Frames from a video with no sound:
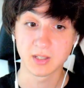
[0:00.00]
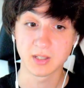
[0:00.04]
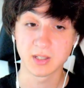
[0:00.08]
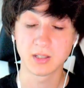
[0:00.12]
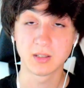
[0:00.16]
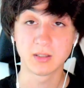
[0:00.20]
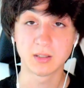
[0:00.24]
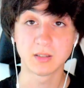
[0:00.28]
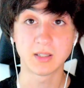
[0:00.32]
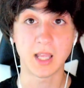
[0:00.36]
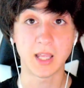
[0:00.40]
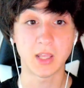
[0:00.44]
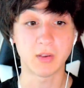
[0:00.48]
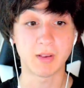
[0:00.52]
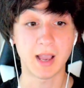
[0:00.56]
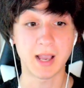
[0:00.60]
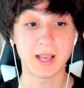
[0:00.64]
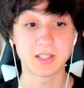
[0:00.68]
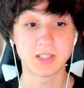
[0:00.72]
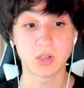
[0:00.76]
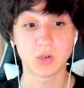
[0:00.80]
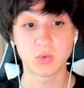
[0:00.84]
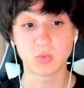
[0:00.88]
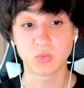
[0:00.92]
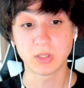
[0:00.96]
that you guys
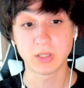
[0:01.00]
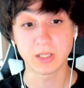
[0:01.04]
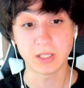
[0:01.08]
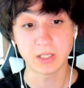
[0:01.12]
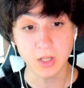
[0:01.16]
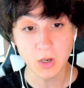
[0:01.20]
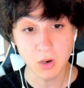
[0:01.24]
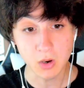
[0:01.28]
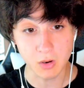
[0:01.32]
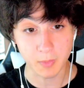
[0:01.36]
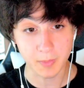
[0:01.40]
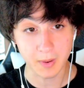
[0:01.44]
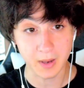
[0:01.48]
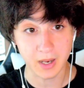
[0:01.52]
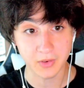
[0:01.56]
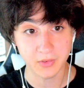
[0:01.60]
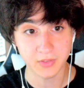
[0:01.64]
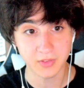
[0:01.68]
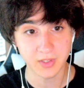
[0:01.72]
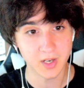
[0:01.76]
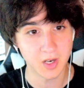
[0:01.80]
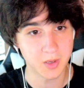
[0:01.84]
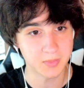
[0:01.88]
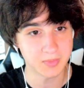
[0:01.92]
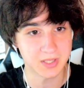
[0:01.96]
don't really know about.
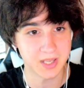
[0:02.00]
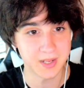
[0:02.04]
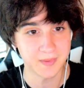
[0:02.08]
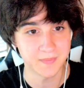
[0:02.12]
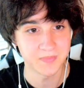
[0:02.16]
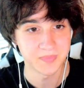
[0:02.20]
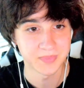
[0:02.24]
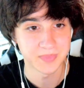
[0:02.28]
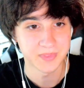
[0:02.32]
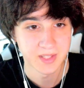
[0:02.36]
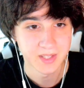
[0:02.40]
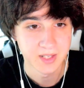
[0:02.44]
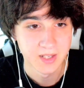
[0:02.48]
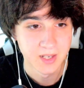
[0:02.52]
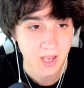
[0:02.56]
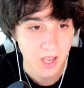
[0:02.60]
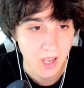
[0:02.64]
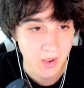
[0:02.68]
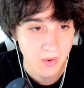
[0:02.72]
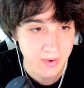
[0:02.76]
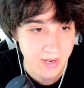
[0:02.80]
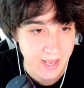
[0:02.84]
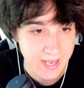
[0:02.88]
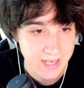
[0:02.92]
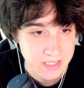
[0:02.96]
You know what I'm saying? I
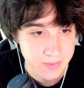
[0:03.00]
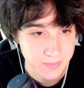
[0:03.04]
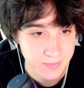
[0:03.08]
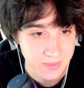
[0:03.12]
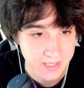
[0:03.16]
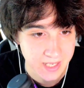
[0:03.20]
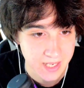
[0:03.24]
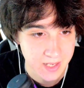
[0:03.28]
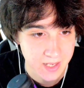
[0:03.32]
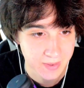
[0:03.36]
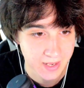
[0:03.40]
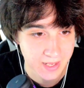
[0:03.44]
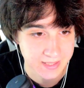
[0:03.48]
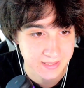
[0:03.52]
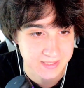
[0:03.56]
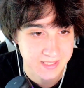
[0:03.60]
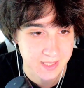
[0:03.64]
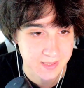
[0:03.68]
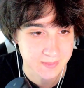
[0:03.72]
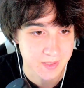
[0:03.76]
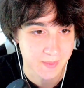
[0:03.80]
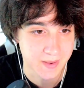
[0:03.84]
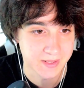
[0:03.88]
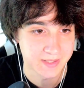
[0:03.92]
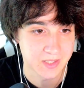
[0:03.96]
want to ask him again, but at the same
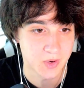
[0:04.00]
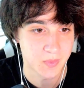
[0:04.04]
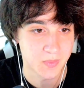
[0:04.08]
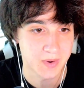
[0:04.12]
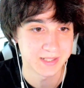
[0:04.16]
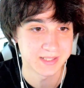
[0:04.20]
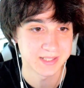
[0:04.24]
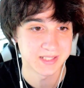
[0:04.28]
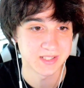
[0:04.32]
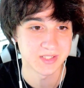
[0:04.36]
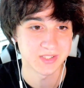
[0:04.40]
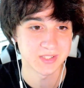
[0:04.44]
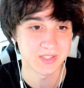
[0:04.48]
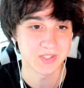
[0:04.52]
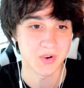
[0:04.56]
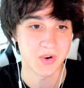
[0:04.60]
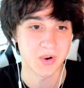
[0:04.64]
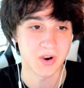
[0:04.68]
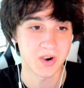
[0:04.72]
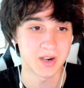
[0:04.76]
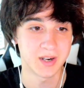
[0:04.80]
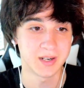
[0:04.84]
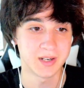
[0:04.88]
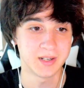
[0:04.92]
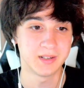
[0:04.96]
time, I don't. Why this isn't so
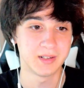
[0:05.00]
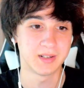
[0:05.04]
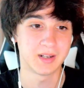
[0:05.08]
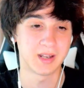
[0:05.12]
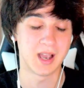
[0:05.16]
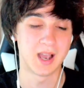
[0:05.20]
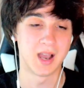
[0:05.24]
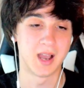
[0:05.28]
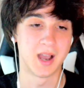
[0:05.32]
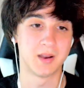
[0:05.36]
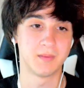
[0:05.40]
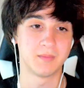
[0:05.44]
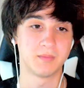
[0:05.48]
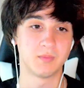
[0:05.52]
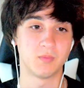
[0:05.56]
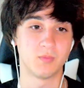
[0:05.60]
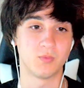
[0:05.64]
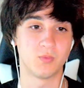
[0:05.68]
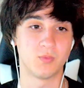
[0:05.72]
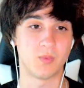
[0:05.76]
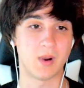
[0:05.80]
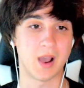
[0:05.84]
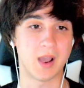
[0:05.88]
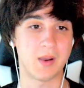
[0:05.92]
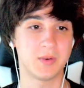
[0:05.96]
hard?
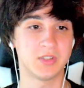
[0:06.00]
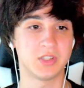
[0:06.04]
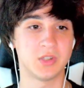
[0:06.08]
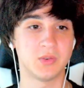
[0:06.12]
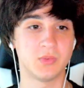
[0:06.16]
Why would you,